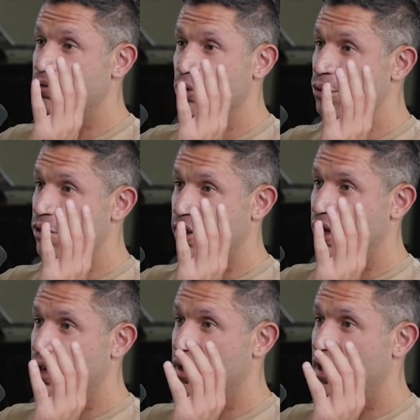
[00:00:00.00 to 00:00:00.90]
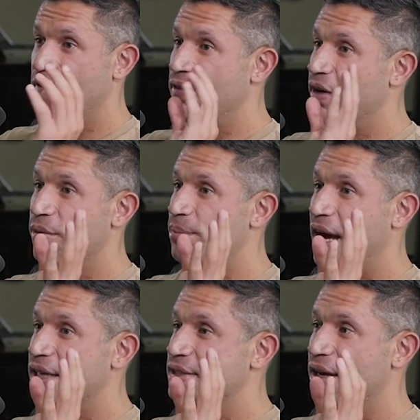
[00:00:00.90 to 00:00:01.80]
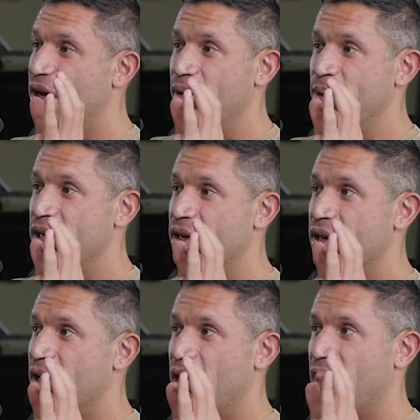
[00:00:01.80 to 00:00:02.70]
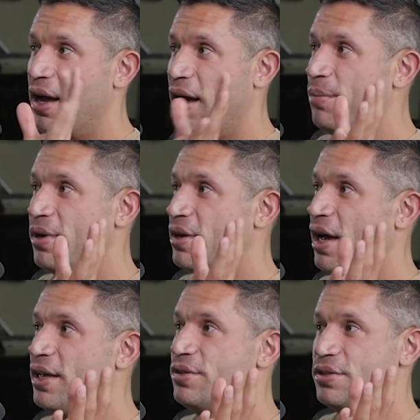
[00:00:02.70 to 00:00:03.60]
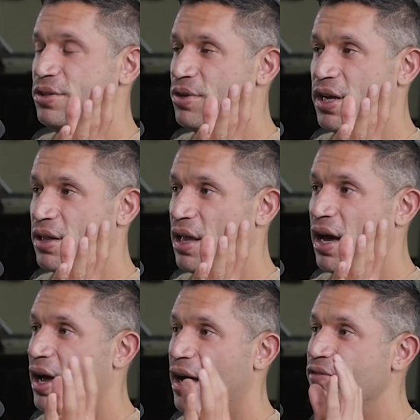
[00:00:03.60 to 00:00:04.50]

fluke thing. I've never passed out. I mean, I used to drink a lot.